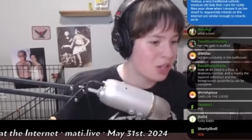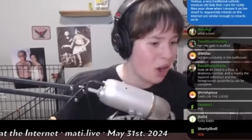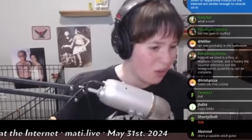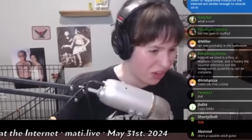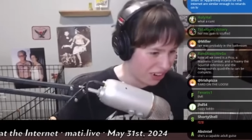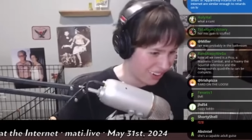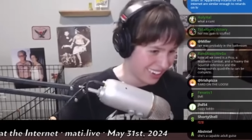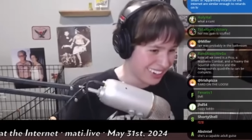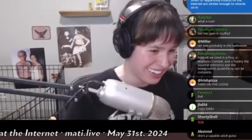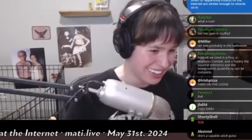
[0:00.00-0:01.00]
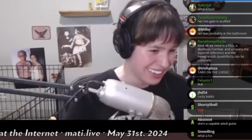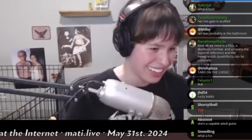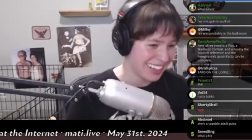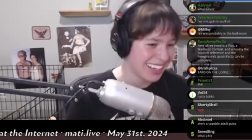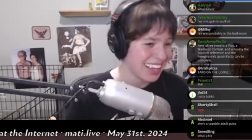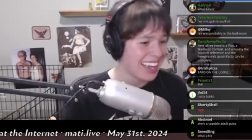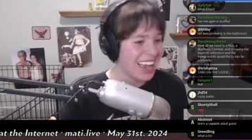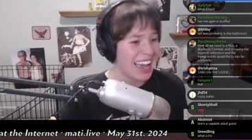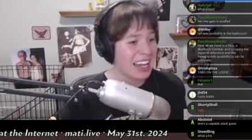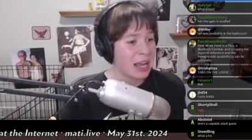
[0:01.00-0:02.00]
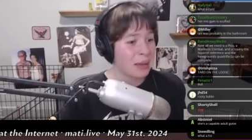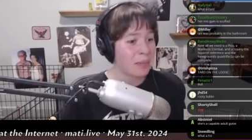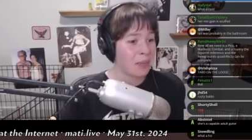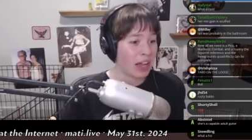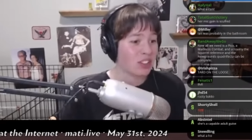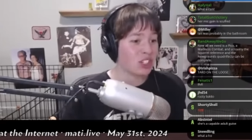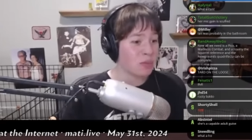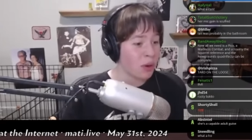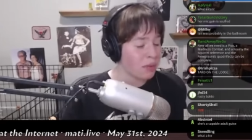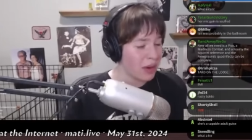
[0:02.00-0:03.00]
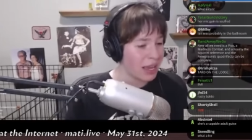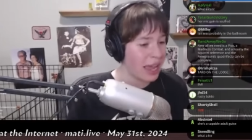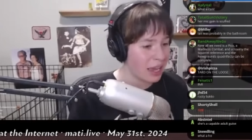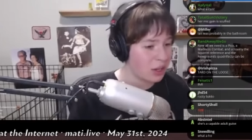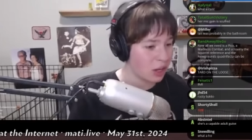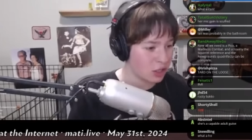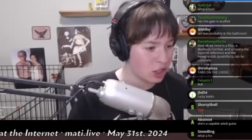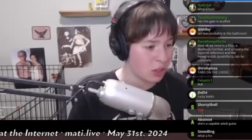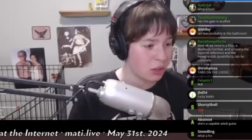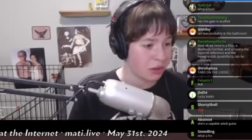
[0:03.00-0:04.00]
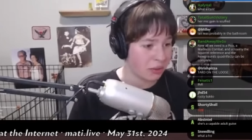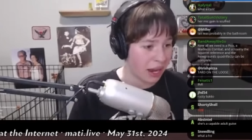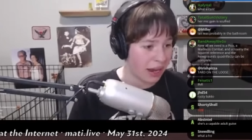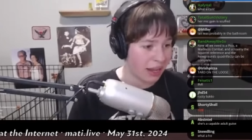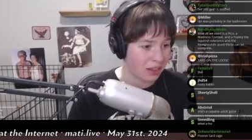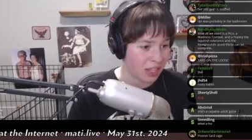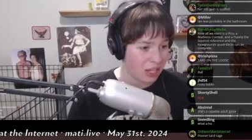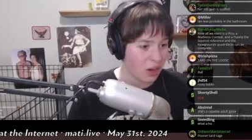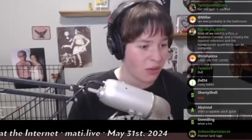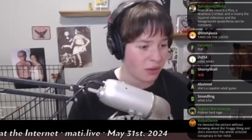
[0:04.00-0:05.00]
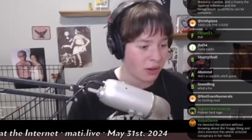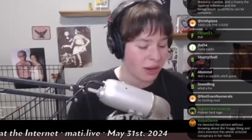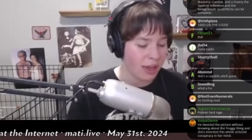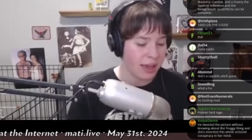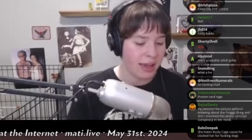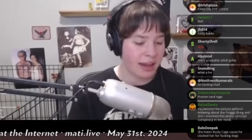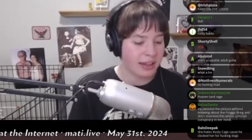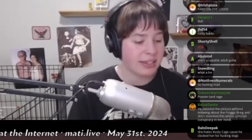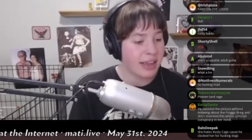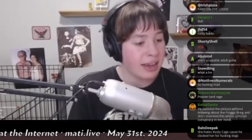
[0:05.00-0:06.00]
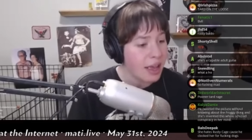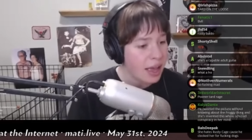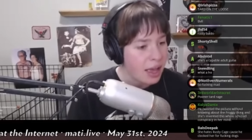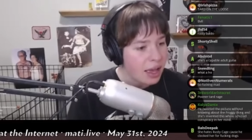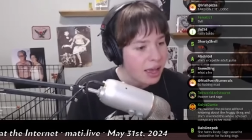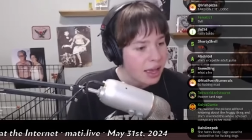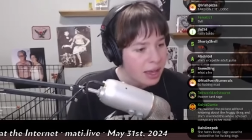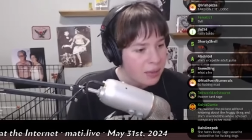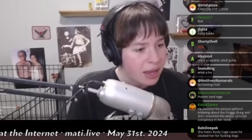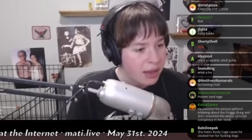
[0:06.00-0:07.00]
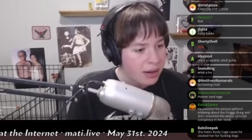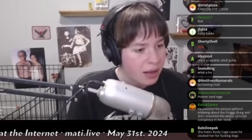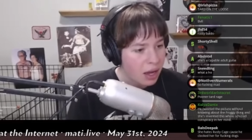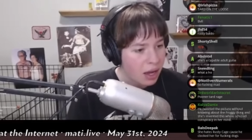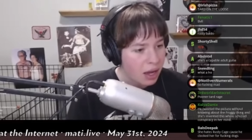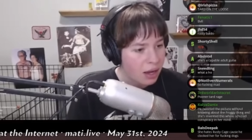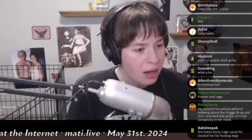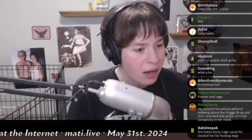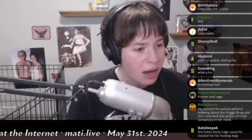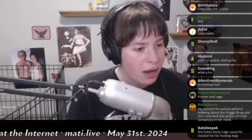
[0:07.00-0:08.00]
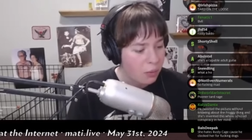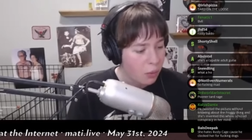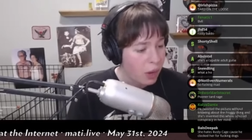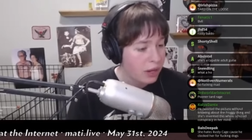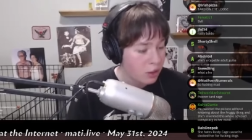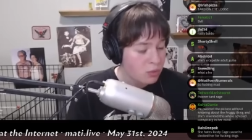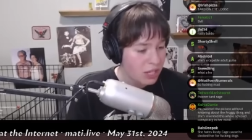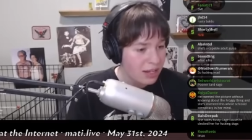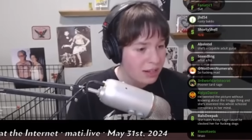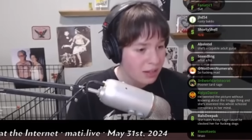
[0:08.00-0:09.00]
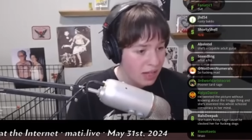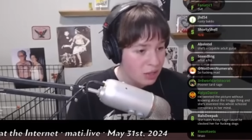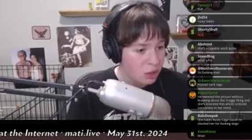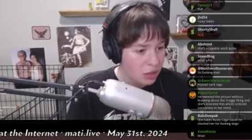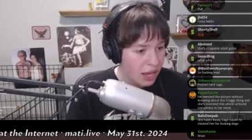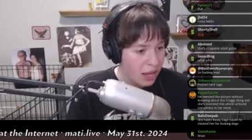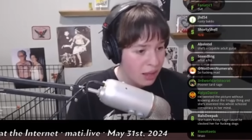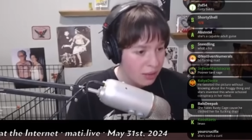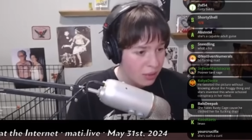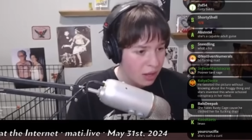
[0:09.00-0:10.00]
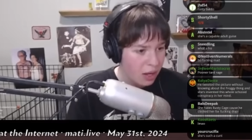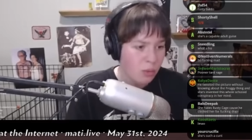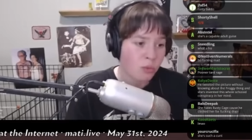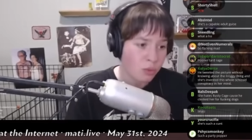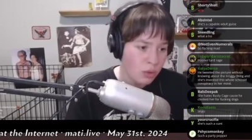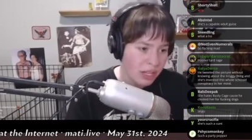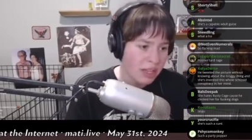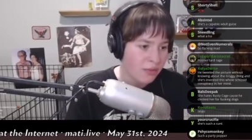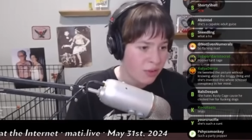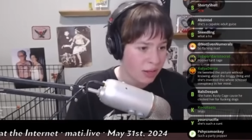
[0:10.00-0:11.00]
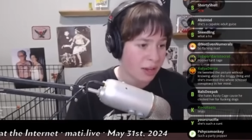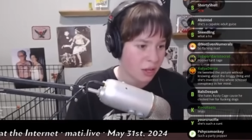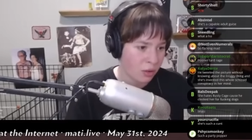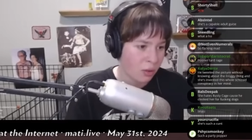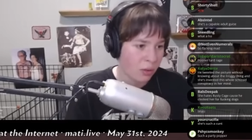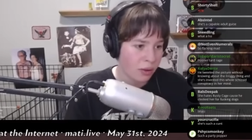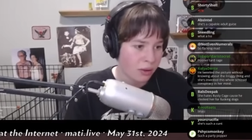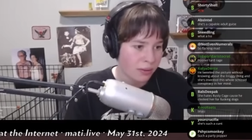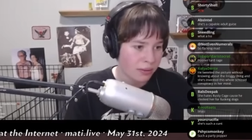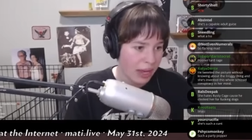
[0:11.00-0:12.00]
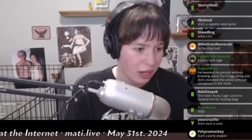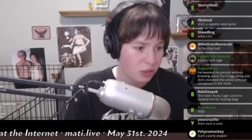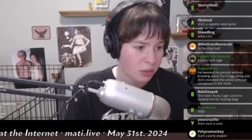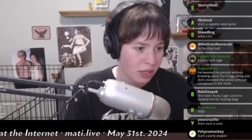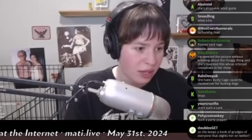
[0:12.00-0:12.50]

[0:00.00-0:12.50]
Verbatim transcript: over and I I just put my hand on his shoulder, right? I leaned over and I said, "Hey man, uh what you did yesterday, uh really fucking uncool, actually."